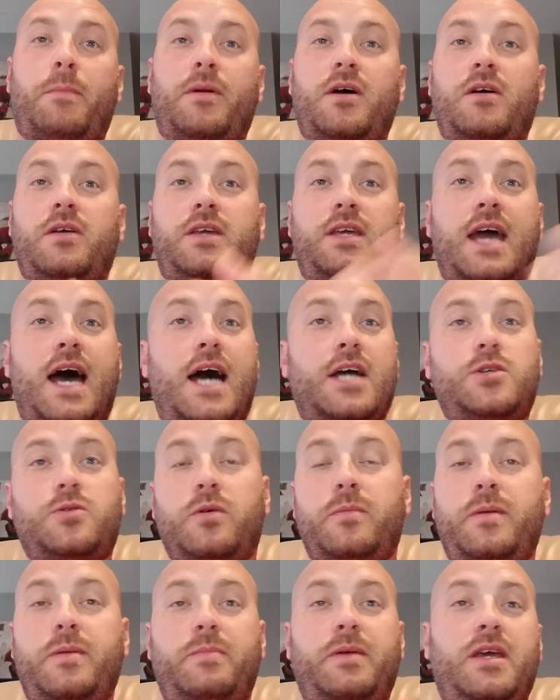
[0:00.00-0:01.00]
Yacht
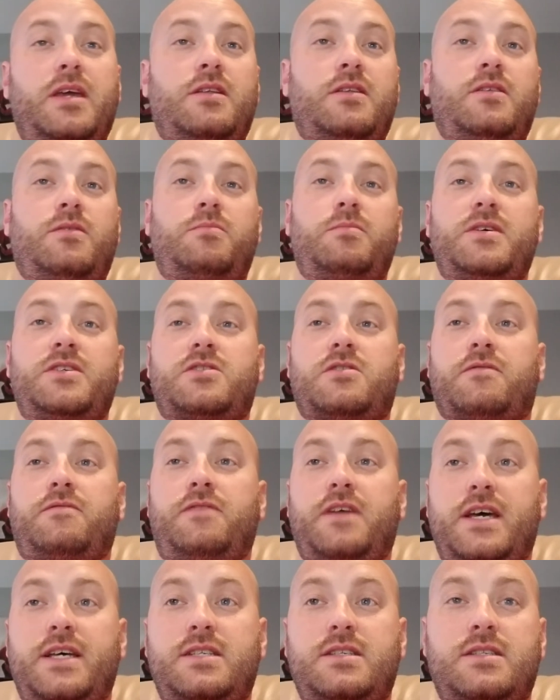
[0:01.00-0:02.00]
would be beating Mr.
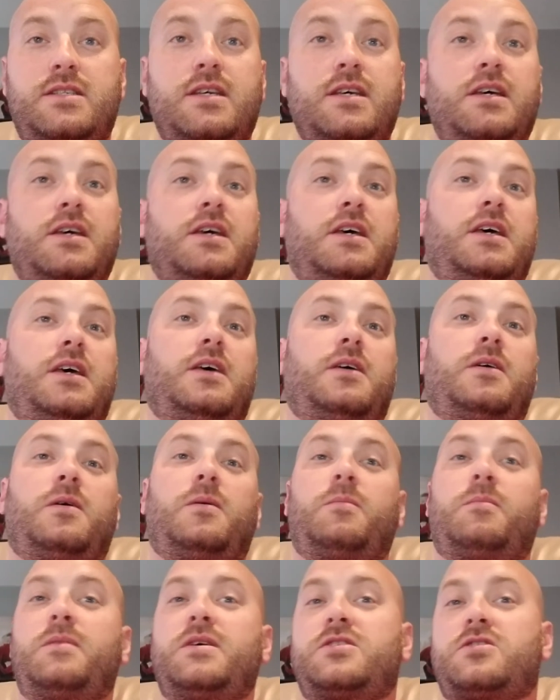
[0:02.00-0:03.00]
Fist.
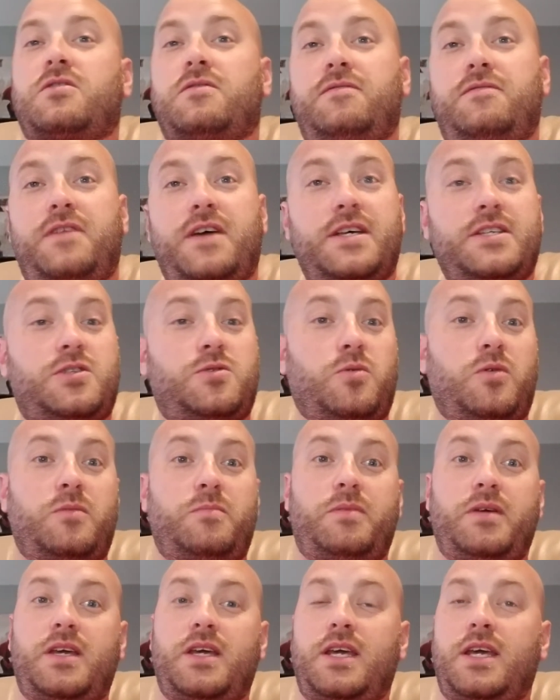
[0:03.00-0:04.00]
Mr. Fist would
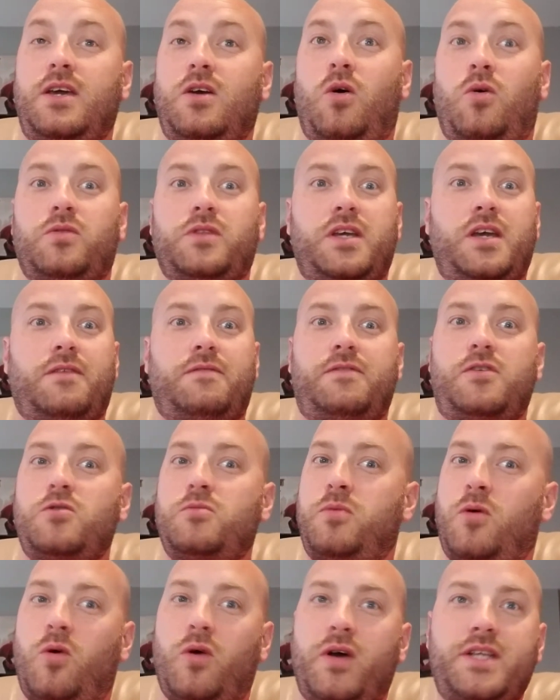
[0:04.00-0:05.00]
be only a few
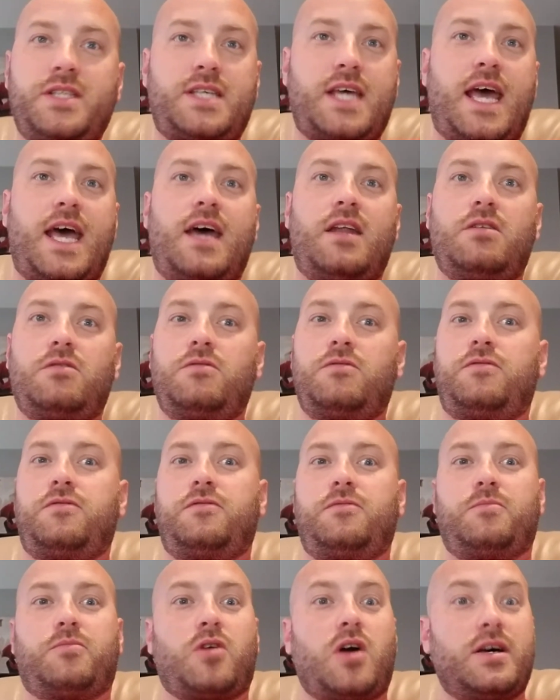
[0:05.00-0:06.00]
points ahead of
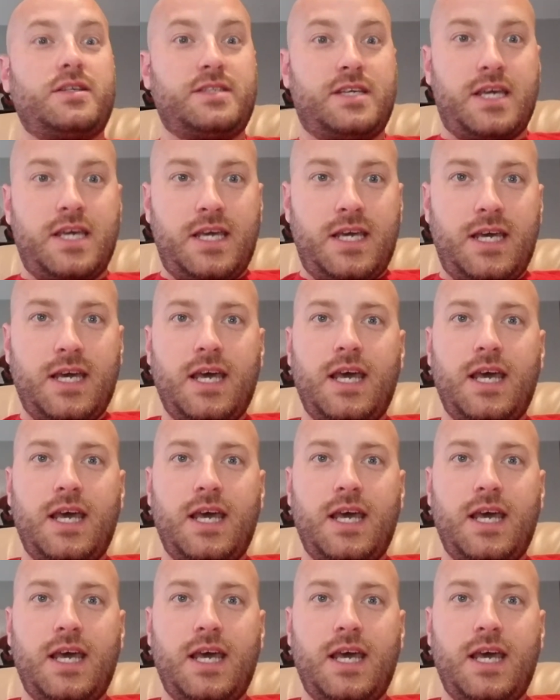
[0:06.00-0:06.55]
Prusky